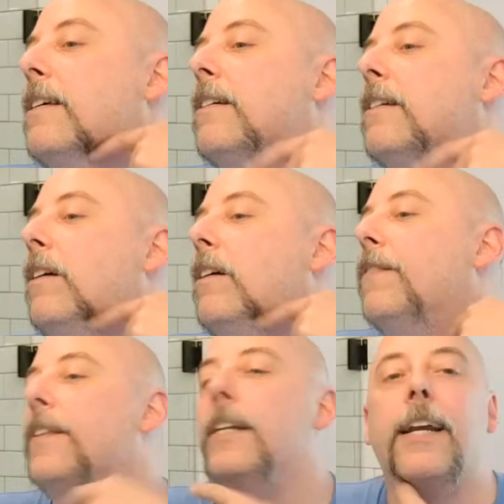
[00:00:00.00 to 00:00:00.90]
off the
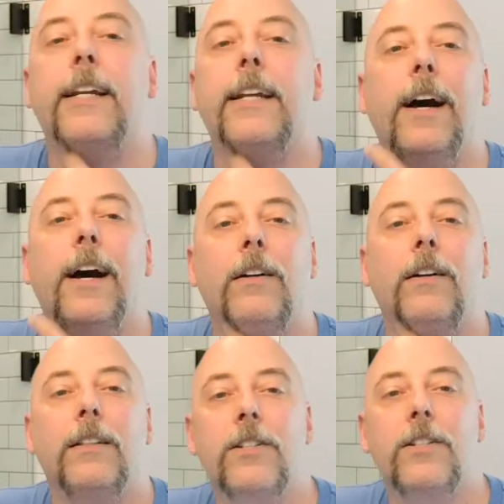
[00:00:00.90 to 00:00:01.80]
neck now. Let's
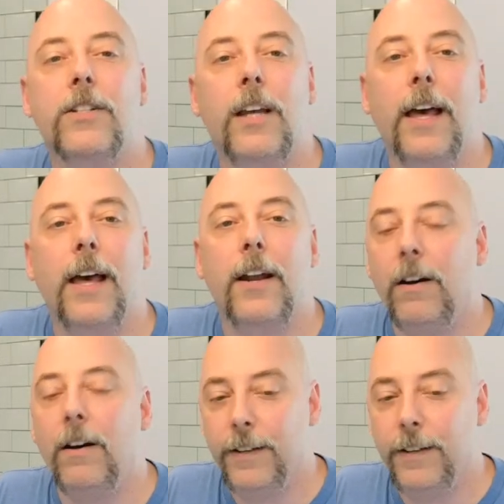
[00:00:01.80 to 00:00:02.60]
just cut that off.